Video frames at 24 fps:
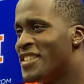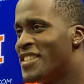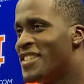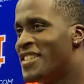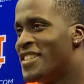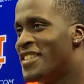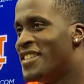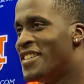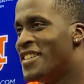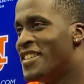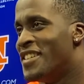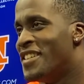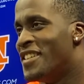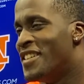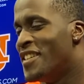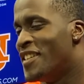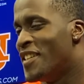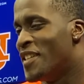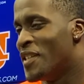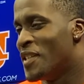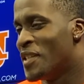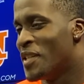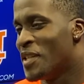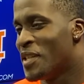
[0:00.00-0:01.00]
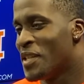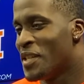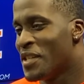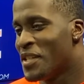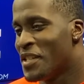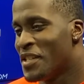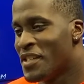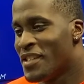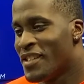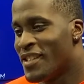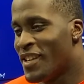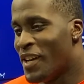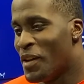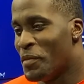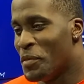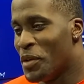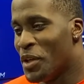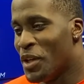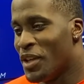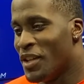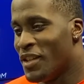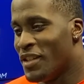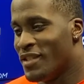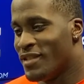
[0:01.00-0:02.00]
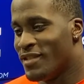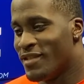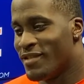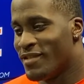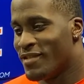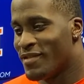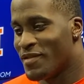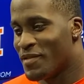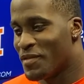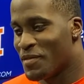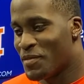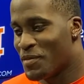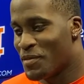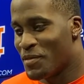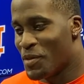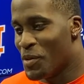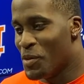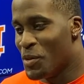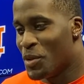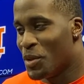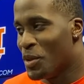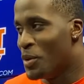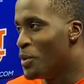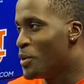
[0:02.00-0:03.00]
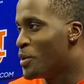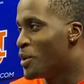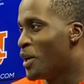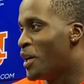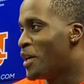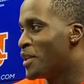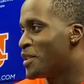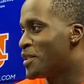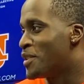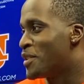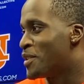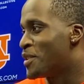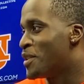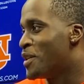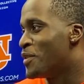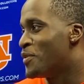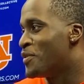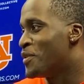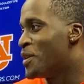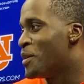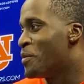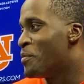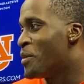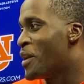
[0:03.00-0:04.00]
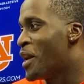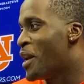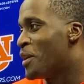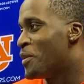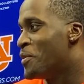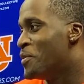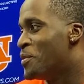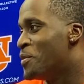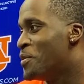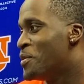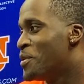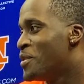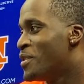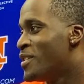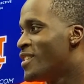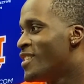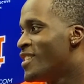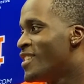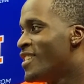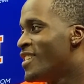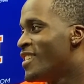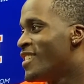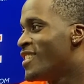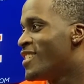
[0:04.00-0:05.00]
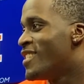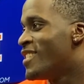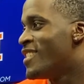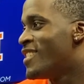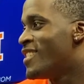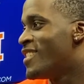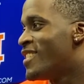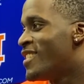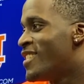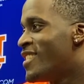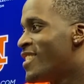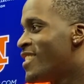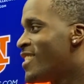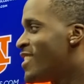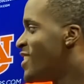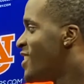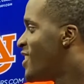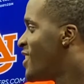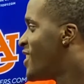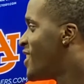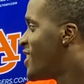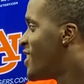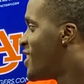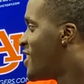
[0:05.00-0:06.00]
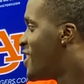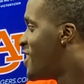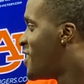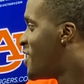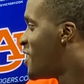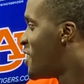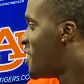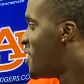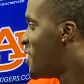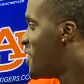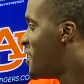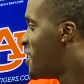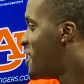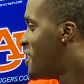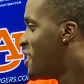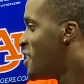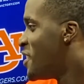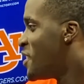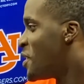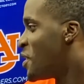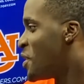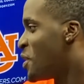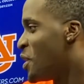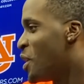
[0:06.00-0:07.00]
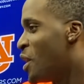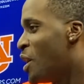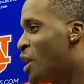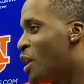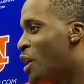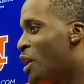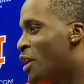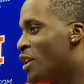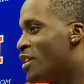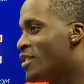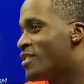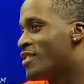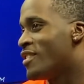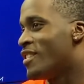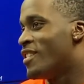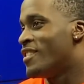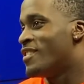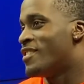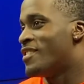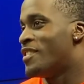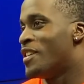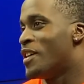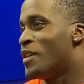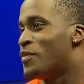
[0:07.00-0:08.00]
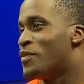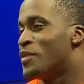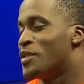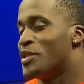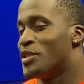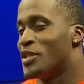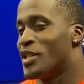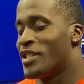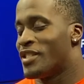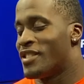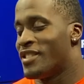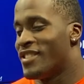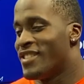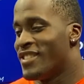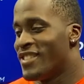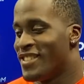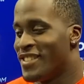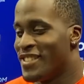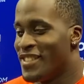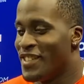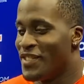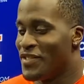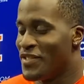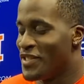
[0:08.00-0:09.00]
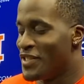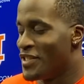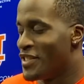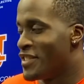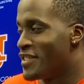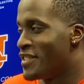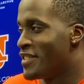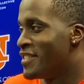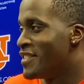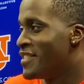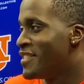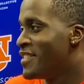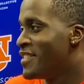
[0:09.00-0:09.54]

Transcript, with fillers: Uh, I mean, who who calls it stuffing? I mean, I don't. Nah, it's it's definitely dressing. It's definitely dressing.